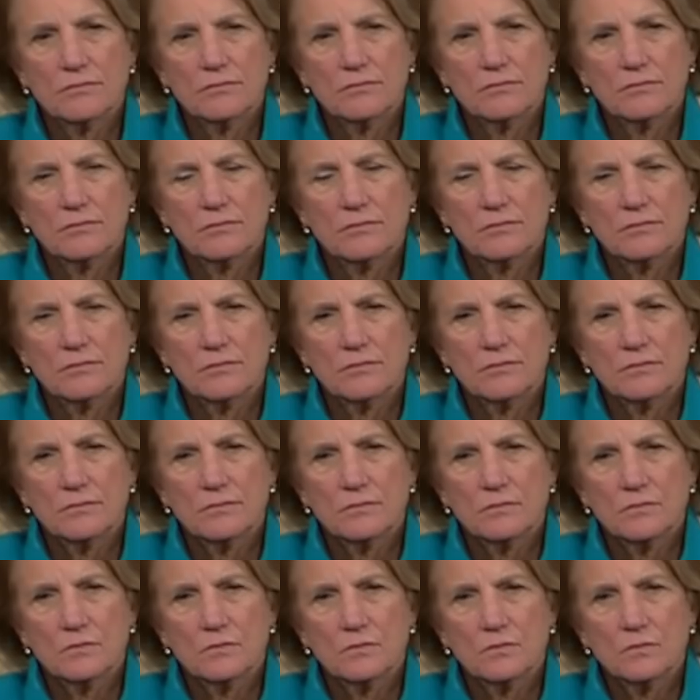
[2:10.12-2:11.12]

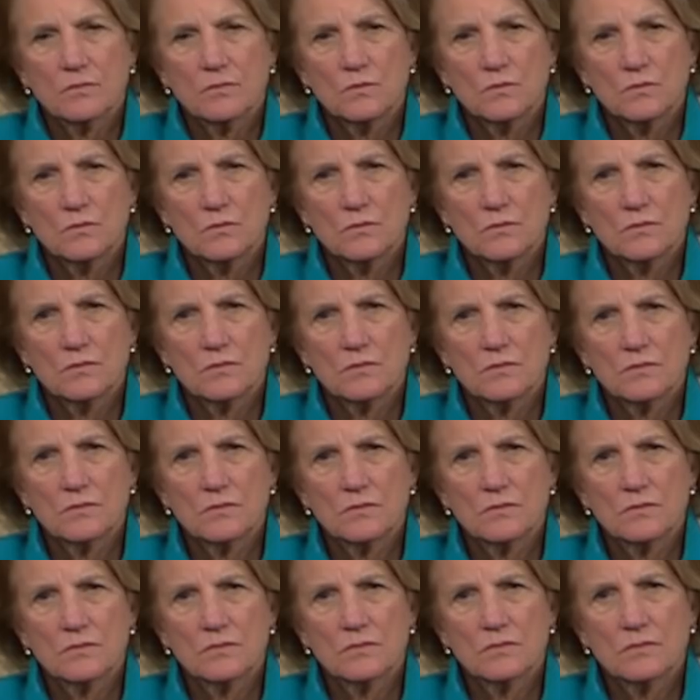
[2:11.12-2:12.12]

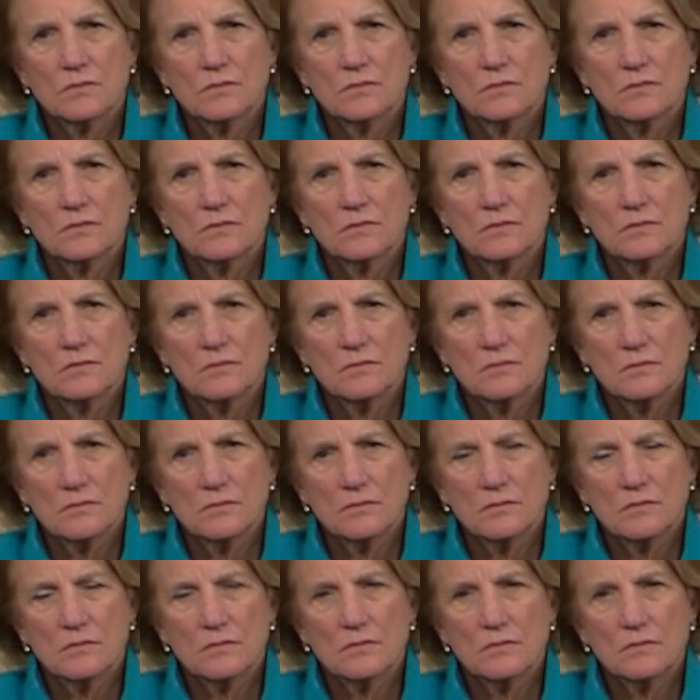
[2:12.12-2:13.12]

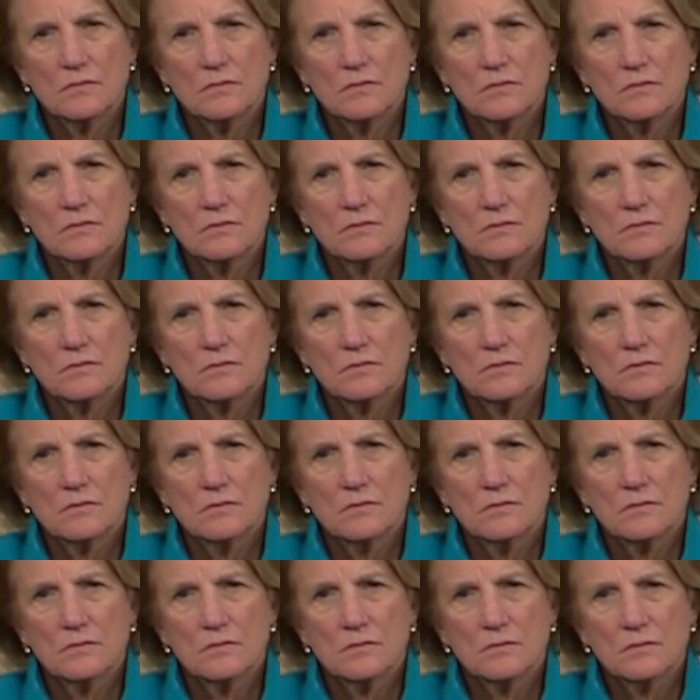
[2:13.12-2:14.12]

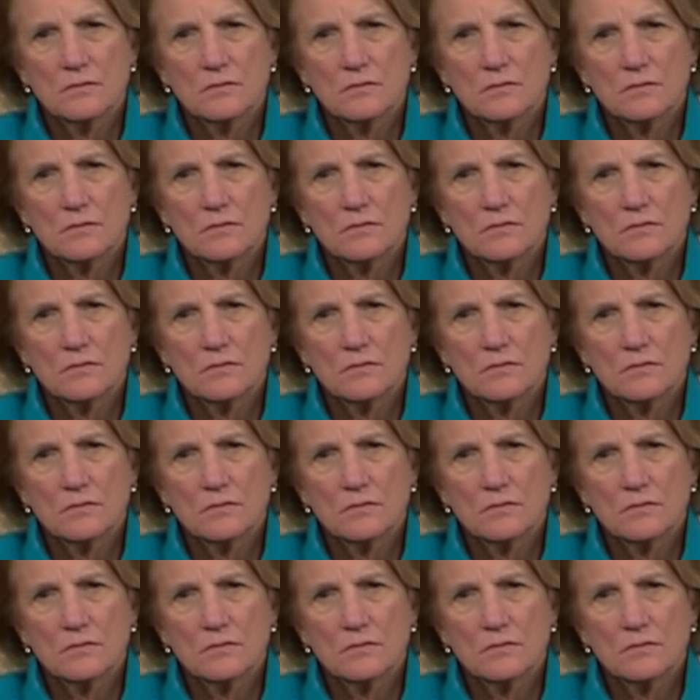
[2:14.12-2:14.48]
This person isn't speaking.